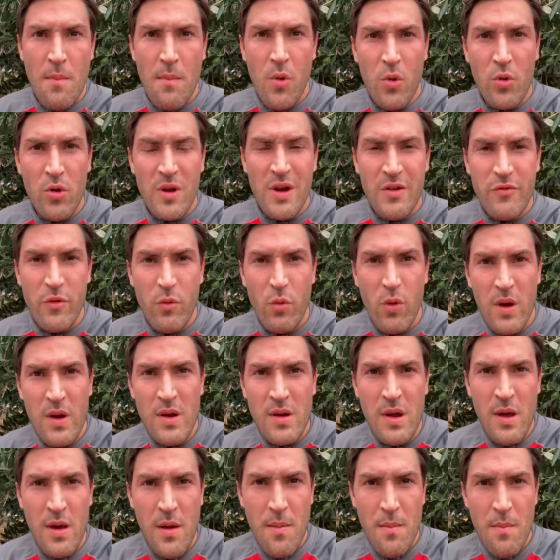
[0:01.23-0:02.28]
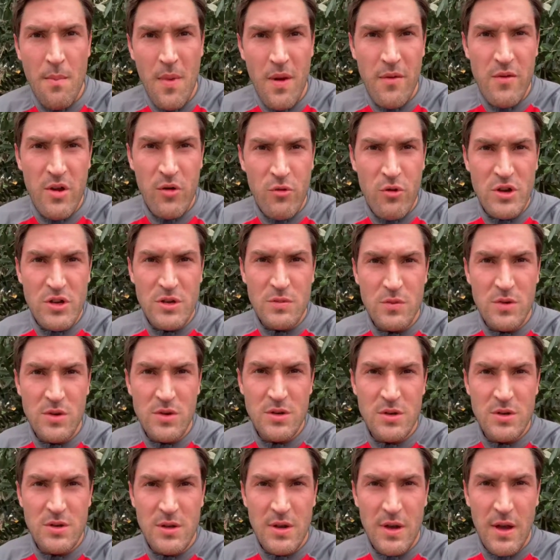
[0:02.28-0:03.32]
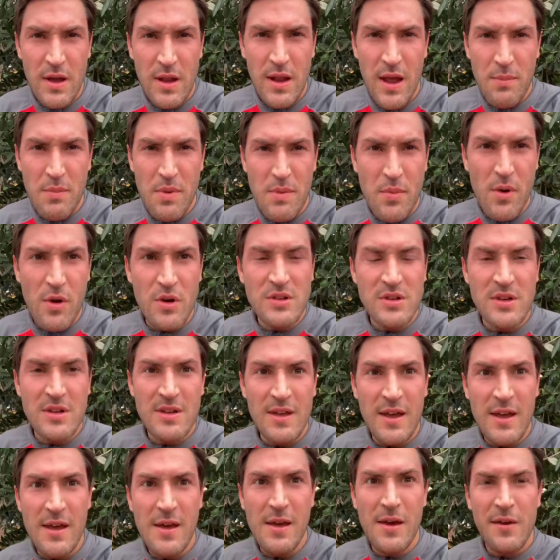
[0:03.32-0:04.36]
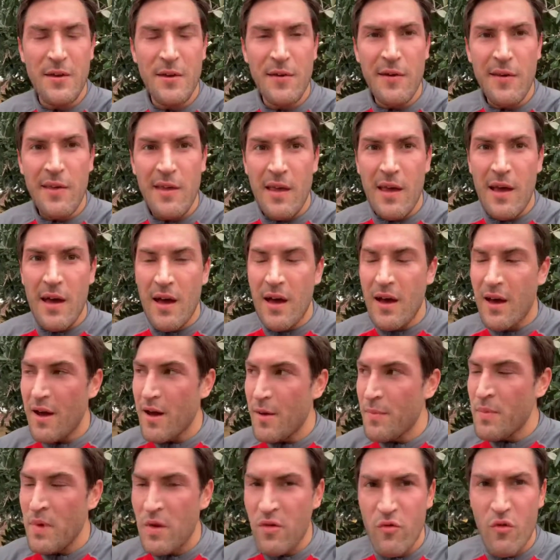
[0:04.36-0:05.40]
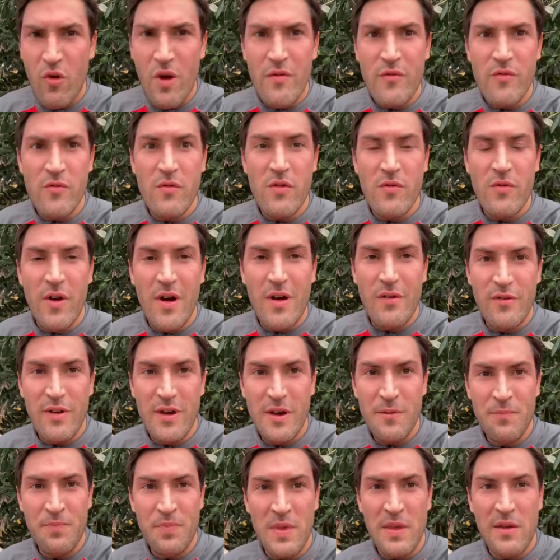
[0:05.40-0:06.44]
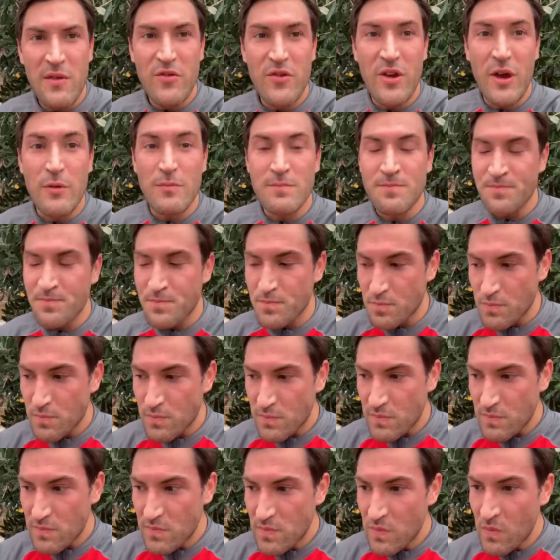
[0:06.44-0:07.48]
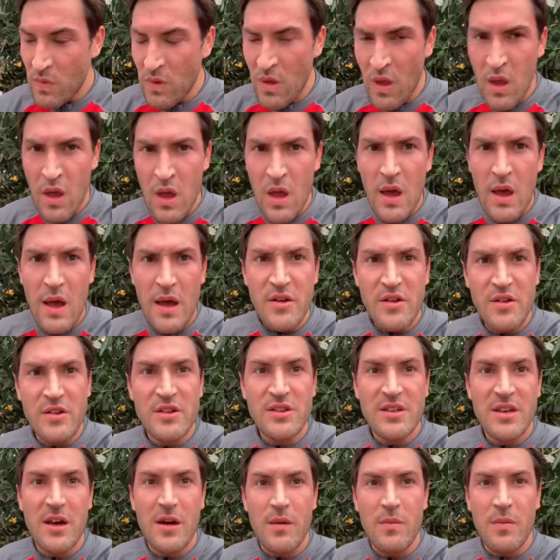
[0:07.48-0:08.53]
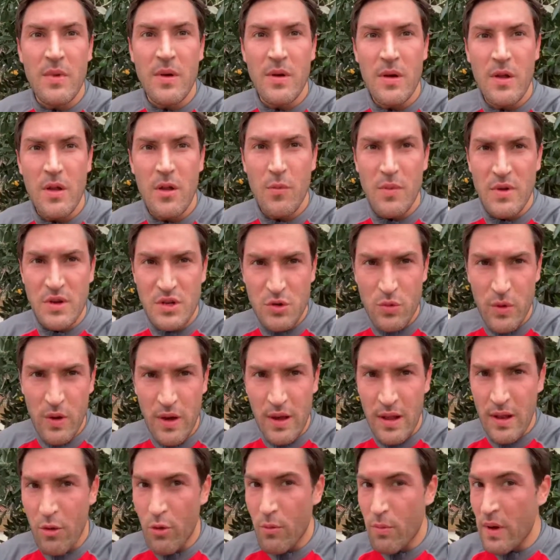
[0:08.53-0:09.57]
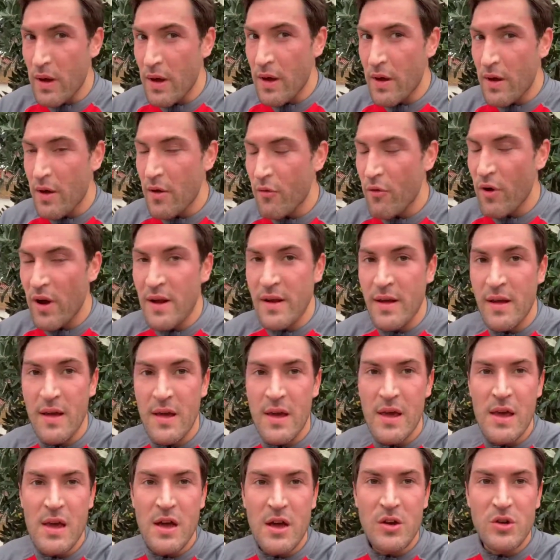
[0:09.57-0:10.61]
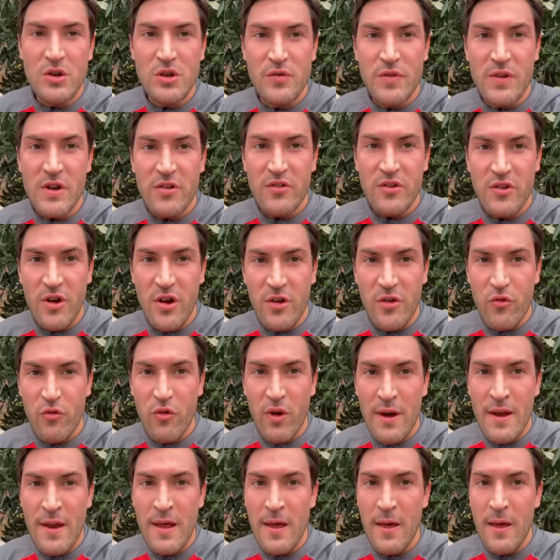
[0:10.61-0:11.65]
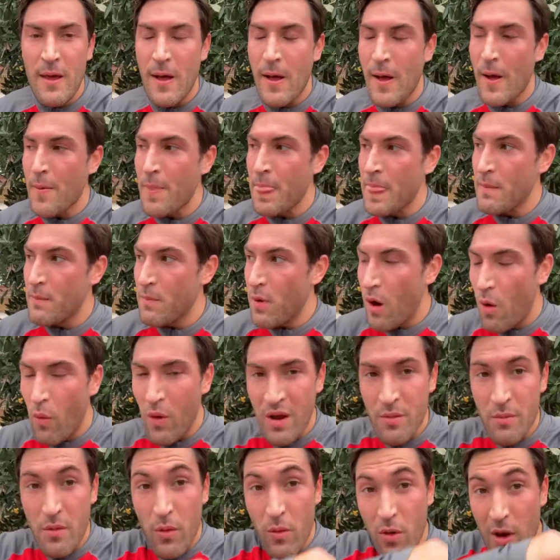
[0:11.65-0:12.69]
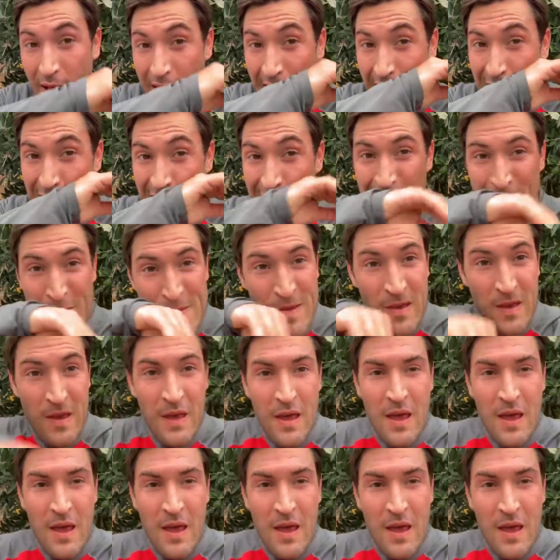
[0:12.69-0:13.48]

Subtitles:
Morning everyone, Merry Christmas and Happy Boxing Day. Ryan from Revive here. So, as you can see, I'm a little bit sweaty, a little bit red. Just finished a nice run, part one of my workout today.